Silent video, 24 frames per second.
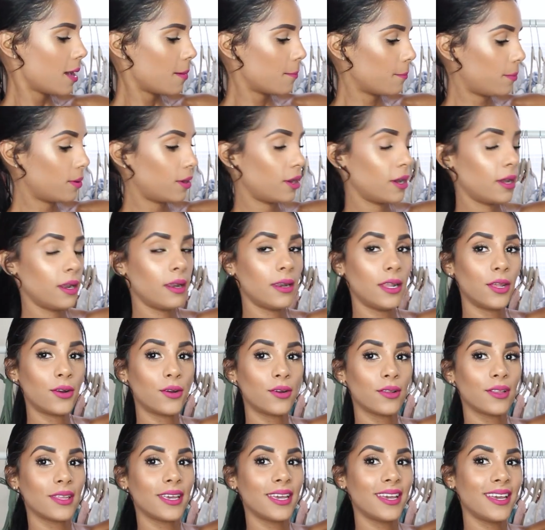but
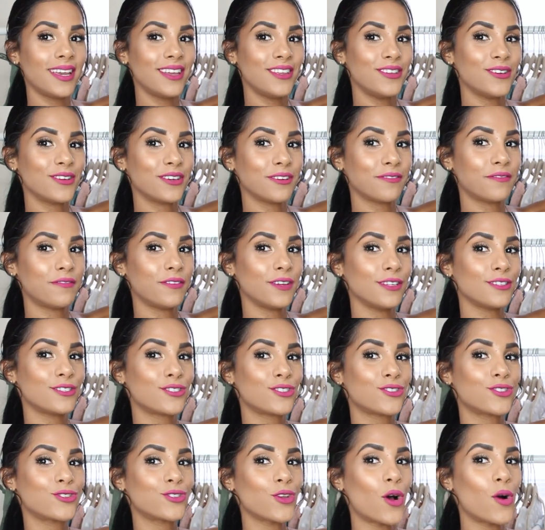literally you could fit
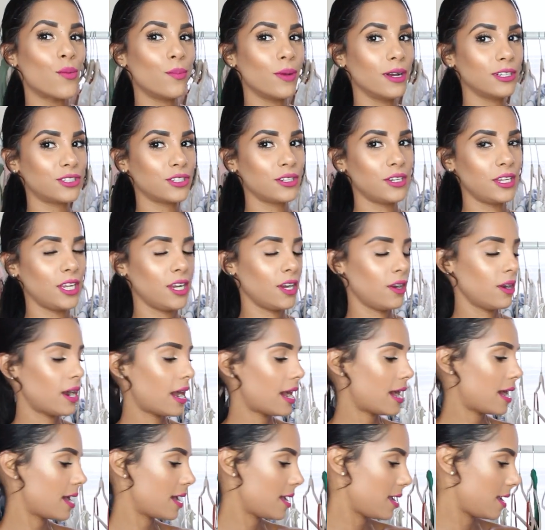so much in here
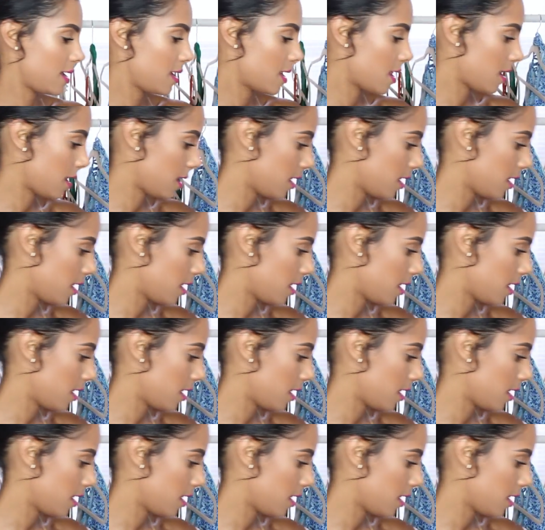I